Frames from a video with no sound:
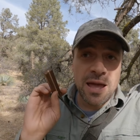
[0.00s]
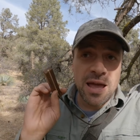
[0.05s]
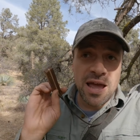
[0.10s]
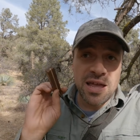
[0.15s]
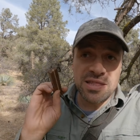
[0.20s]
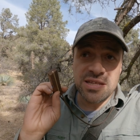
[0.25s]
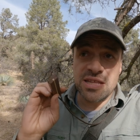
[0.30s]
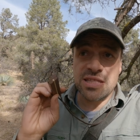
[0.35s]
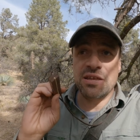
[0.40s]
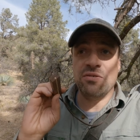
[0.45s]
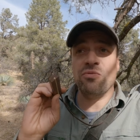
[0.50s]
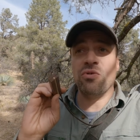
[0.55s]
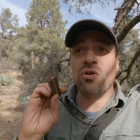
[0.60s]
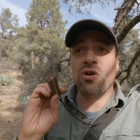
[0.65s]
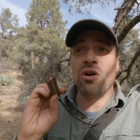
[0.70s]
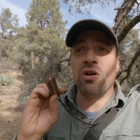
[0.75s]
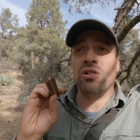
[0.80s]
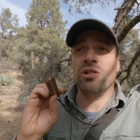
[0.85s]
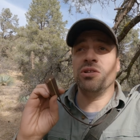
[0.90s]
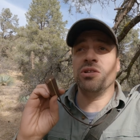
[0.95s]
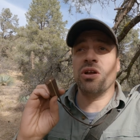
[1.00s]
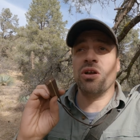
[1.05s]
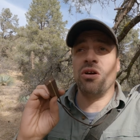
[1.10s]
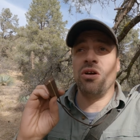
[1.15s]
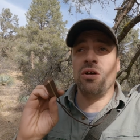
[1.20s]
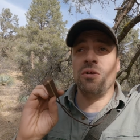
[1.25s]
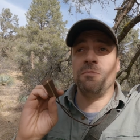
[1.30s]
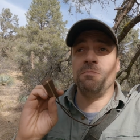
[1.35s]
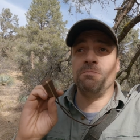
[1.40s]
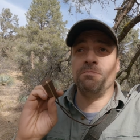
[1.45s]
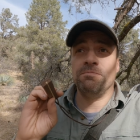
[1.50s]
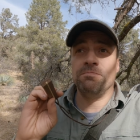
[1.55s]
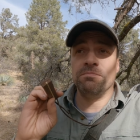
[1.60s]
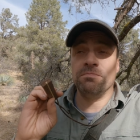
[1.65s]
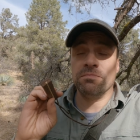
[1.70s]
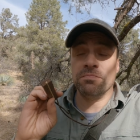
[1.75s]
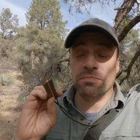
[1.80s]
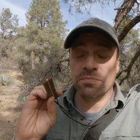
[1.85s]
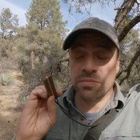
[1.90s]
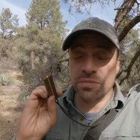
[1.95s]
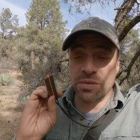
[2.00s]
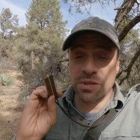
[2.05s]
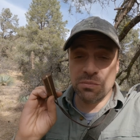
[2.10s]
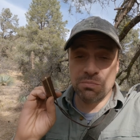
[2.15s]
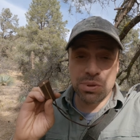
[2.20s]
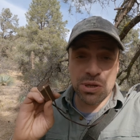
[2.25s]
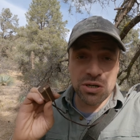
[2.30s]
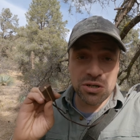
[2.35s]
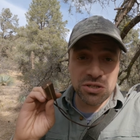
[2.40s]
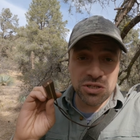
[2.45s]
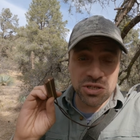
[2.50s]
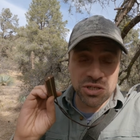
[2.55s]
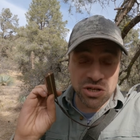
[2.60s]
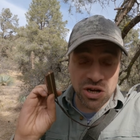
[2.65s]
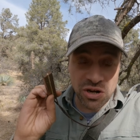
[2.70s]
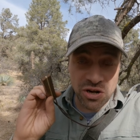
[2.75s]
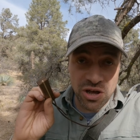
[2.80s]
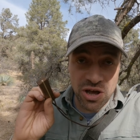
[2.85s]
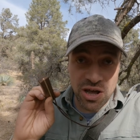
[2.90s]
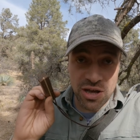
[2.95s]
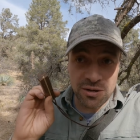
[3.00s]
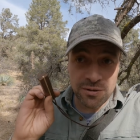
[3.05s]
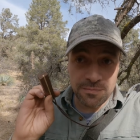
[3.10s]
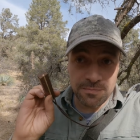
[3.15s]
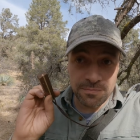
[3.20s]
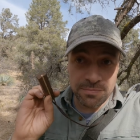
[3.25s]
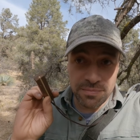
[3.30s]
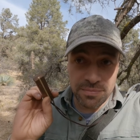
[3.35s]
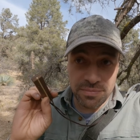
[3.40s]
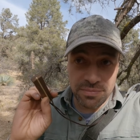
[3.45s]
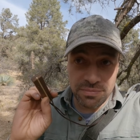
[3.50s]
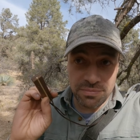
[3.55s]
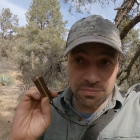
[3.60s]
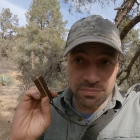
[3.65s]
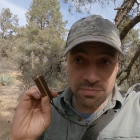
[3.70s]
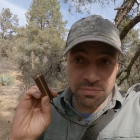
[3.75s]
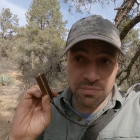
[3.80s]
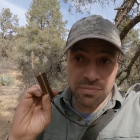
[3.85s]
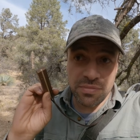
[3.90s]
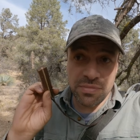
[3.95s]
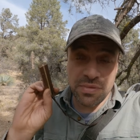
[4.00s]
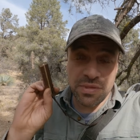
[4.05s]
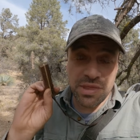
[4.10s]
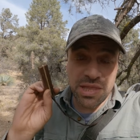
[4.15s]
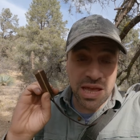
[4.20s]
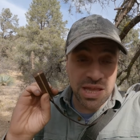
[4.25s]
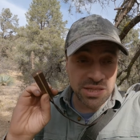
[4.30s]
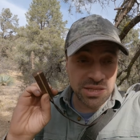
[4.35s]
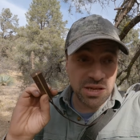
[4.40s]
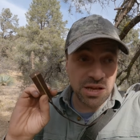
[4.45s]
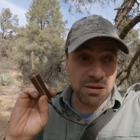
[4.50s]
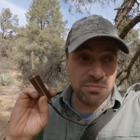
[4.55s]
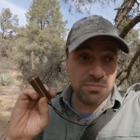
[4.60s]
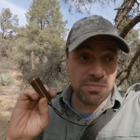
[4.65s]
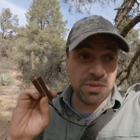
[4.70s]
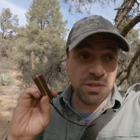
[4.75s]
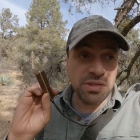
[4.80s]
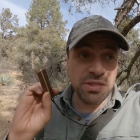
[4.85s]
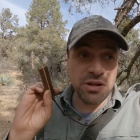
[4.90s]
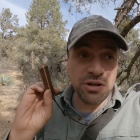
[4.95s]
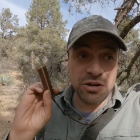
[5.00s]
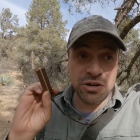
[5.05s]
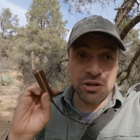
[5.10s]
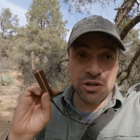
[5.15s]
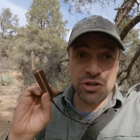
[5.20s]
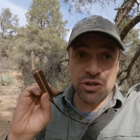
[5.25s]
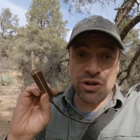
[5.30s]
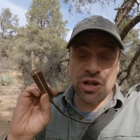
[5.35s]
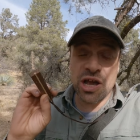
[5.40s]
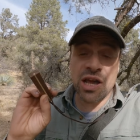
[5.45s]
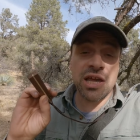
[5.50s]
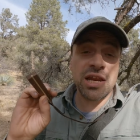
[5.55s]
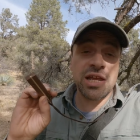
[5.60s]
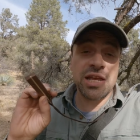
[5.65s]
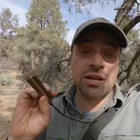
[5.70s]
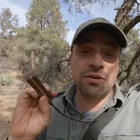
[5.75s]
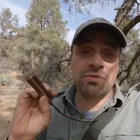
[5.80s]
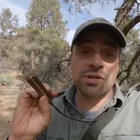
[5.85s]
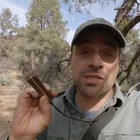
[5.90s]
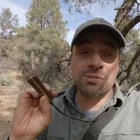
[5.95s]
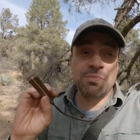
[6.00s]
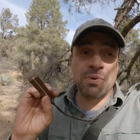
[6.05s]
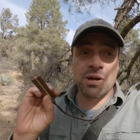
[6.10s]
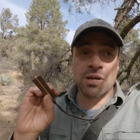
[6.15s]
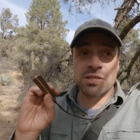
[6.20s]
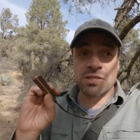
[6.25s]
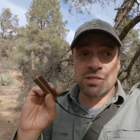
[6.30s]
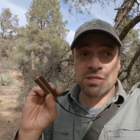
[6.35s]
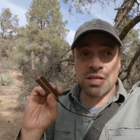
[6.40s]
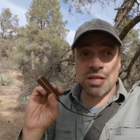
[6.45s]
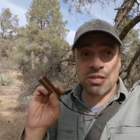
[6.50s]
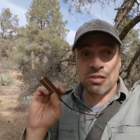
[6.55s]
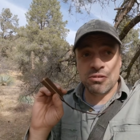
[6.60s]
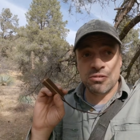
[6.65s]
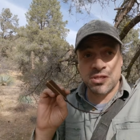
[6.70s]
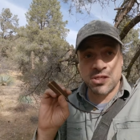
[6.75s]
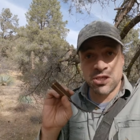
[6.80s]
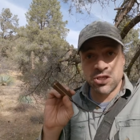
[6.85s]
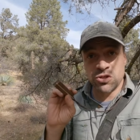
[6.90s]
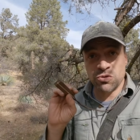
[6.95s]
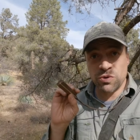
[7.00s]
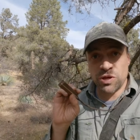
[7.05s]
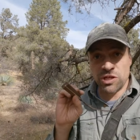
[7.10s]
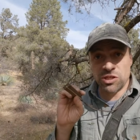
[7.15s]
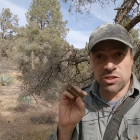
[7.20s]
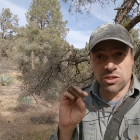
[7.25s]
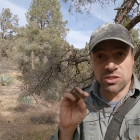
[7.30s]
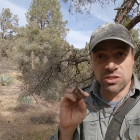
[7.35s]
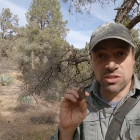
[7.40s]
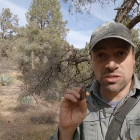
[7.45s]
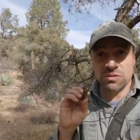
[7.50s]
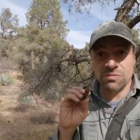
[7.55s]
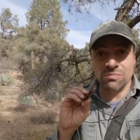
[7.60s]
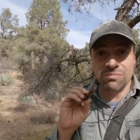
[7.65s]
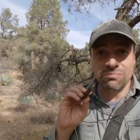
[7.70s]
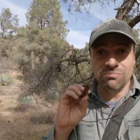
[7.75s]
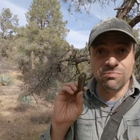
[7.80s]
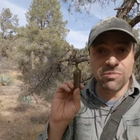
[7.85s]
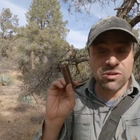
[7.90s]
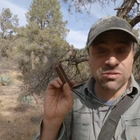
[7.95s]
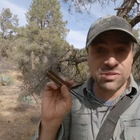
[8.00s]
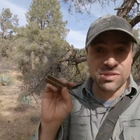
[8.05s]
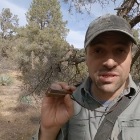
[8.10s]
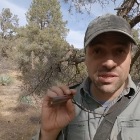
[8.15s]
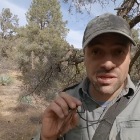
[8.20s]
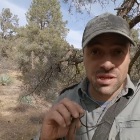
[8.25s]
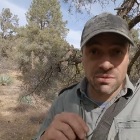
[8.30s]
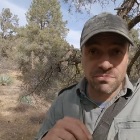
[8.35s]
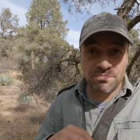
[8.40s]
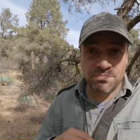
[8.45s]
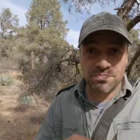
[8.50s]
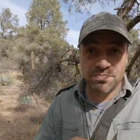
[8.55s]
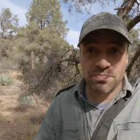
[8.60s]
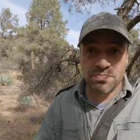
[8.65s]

and then they will call in the call. The birds are not that dumb. They're, you're not going to get a response in those situations most of the time.